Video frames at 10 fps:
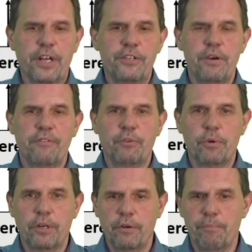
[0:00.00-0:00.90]
that you have to
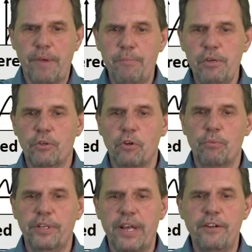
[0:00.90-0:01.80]
work with. Maybe you talk
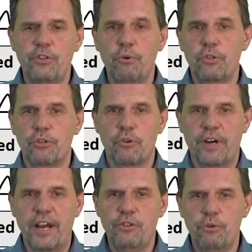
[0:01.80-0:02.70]
with end users or
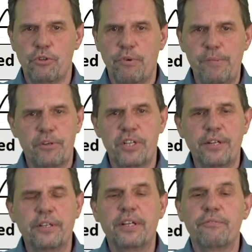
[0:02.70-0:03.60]
end user
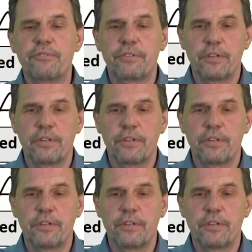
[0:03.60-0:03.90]
representatives.